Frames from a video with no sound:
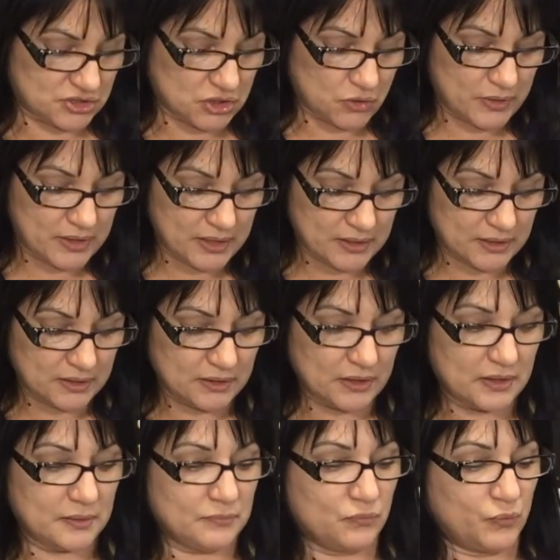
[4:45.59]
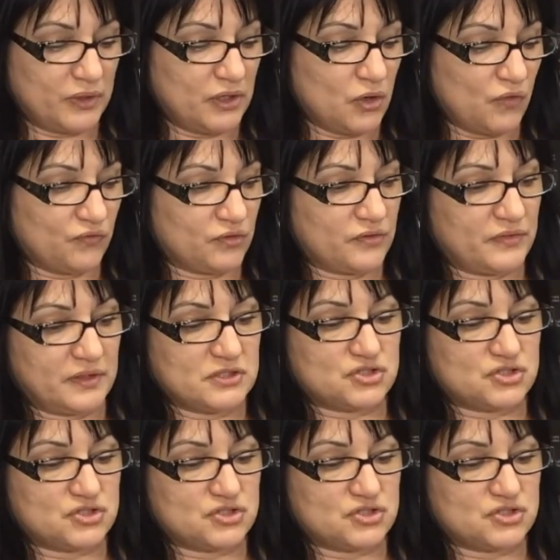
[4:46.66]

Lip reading: so go ahead and read over the